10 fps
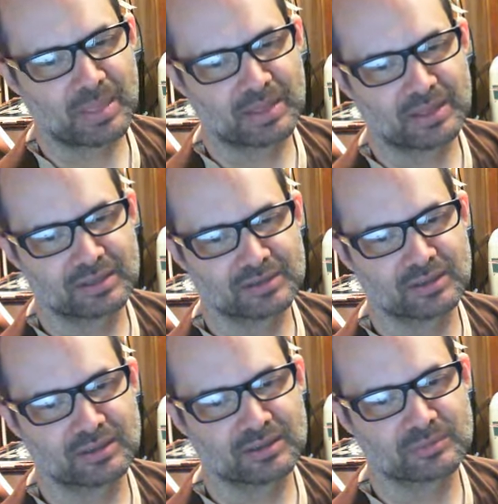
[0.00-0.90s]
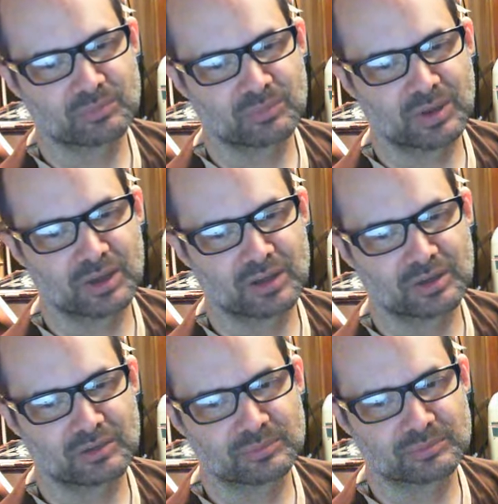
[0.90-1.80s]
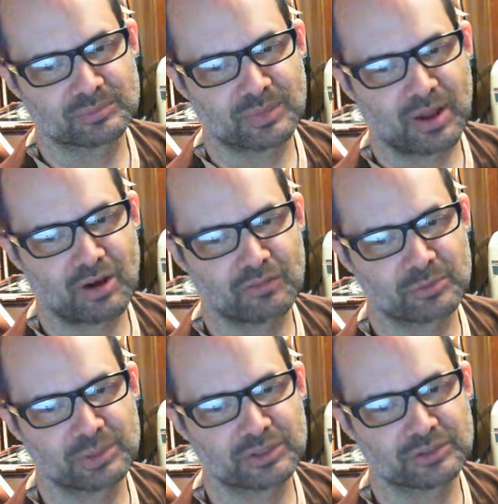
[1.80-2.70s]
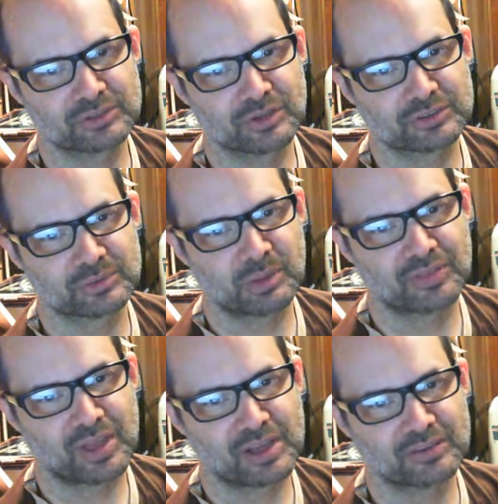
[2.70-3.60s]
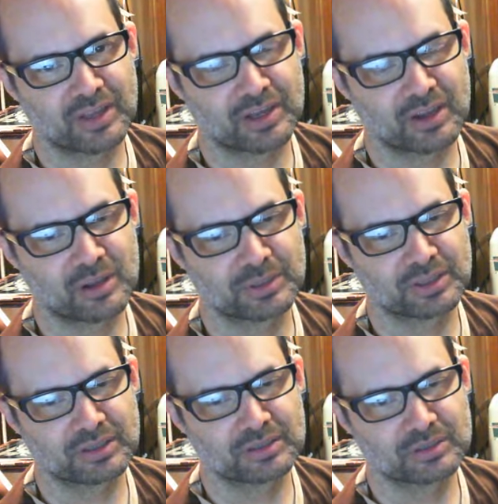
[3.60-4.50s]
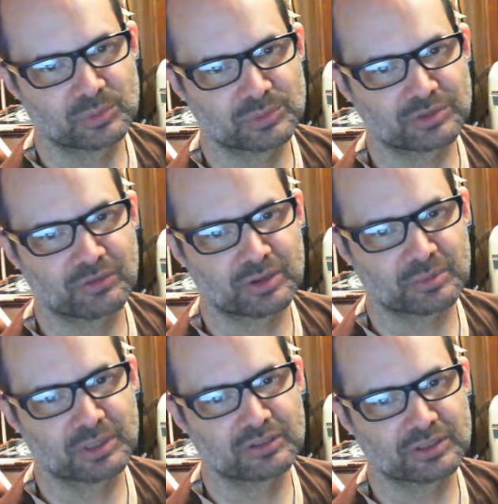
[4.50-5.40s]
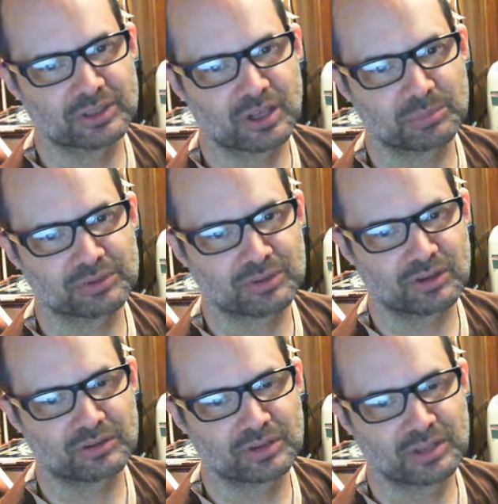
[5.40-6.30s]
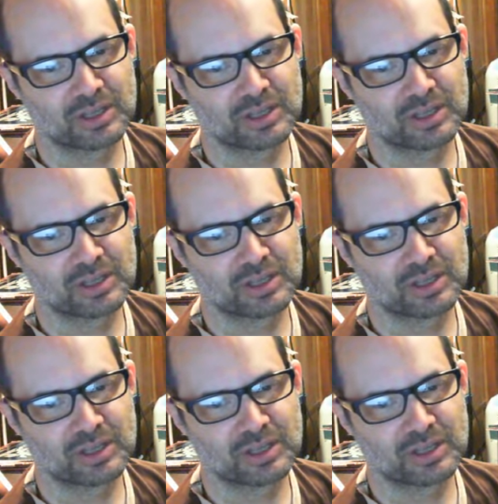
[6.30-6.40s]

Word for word: And uh, uh, Harvey Pekar talks about that in that comic, which I recommend looking up. It's called